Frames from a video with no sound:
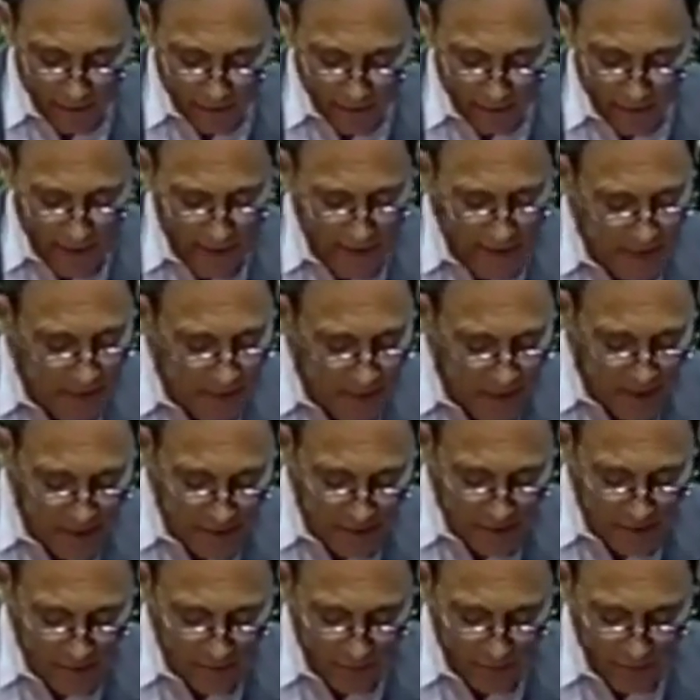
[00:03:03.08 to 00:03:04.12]
But speak
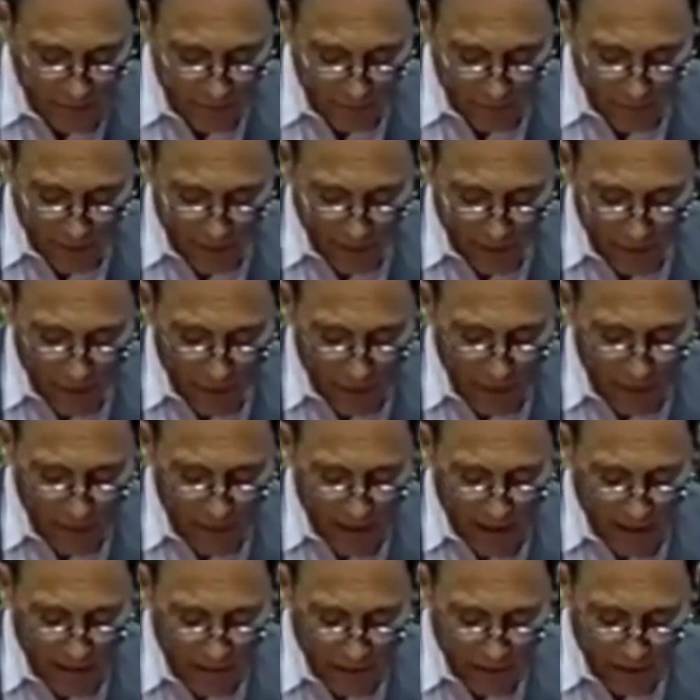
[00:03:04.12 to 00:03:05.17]
the truth, and all
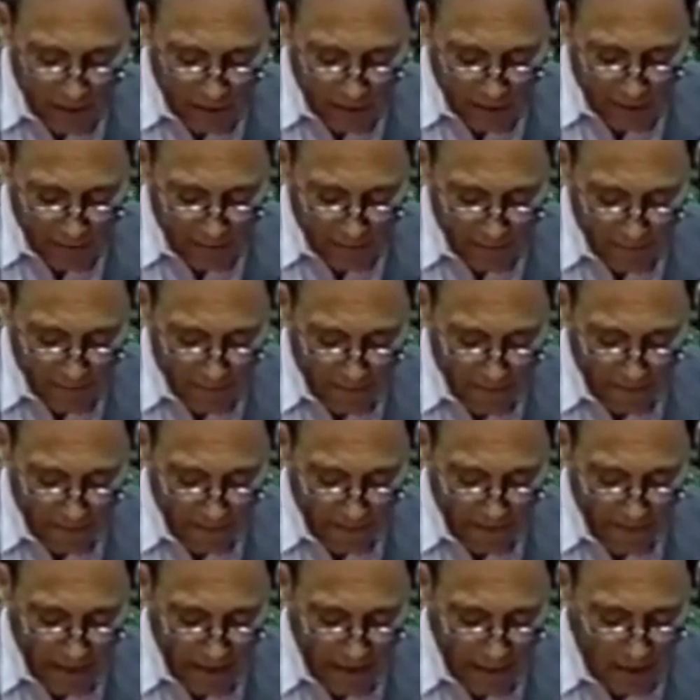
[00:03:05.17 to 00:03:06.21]
nature
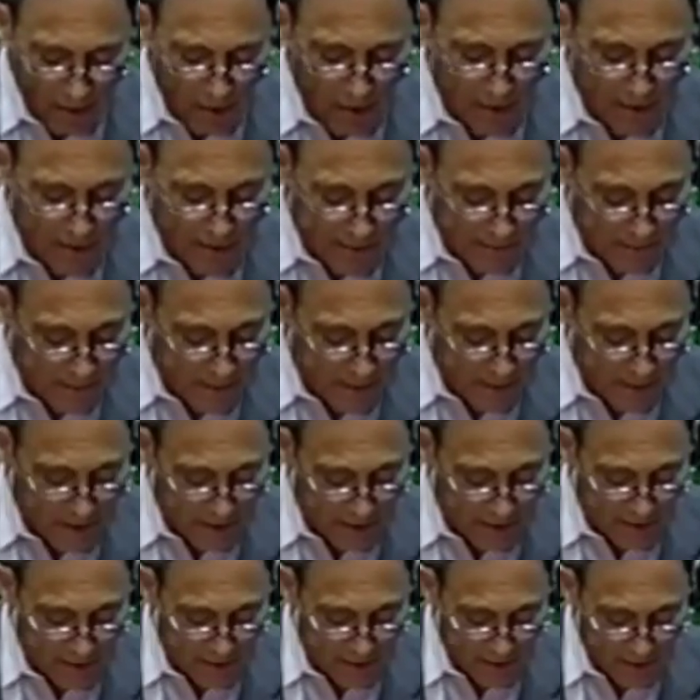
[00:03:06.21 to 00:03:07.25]
and all
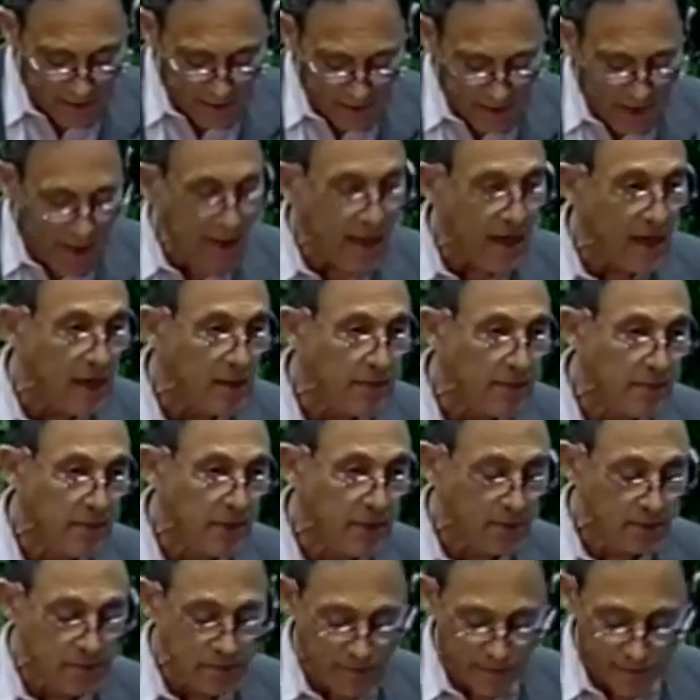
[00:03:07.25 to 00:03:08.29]
spirits help
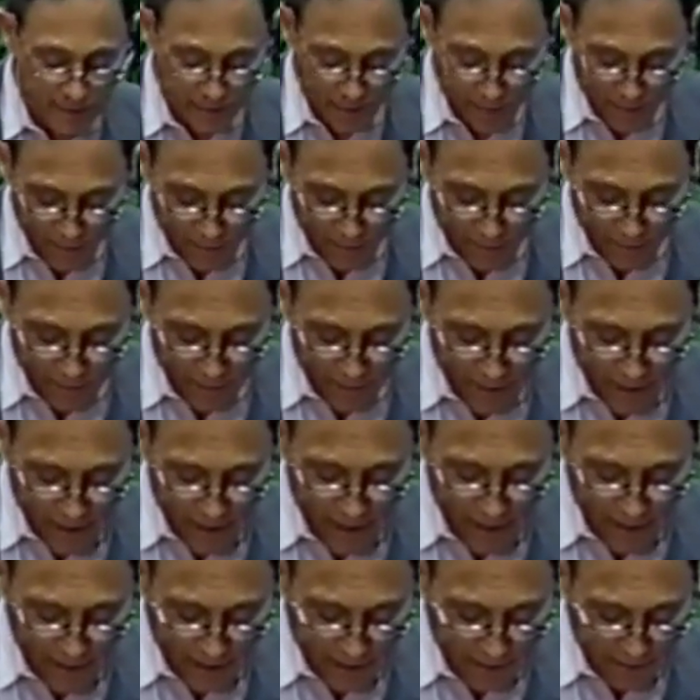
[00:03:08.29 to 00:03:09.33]
you with
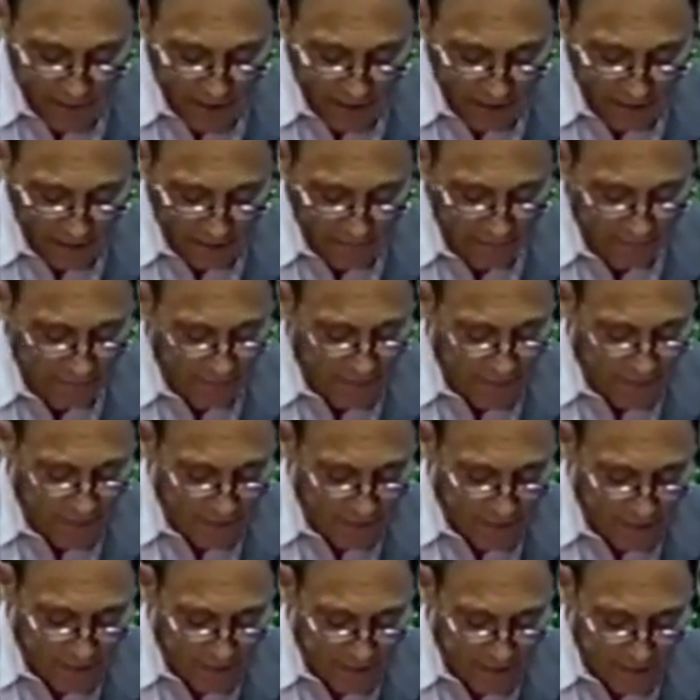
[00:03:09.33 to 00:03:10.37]
unexpected
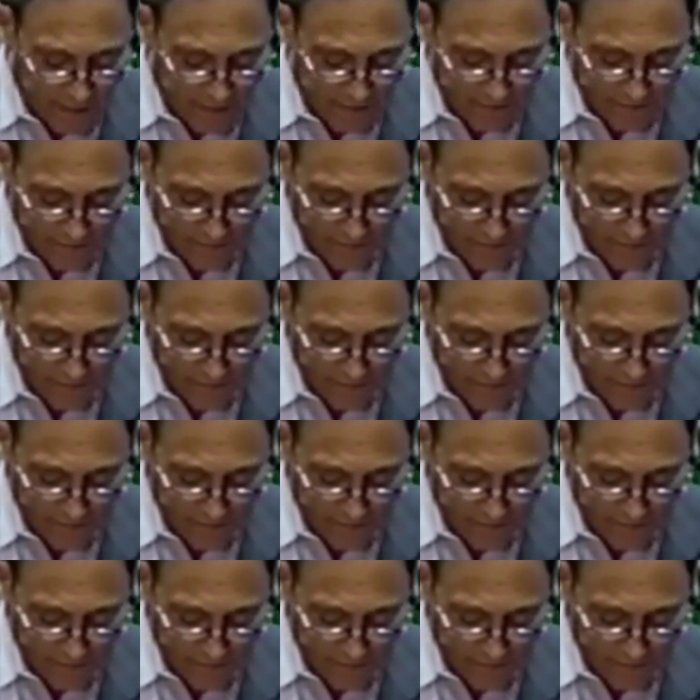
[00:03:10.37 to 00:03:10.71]
furtherance.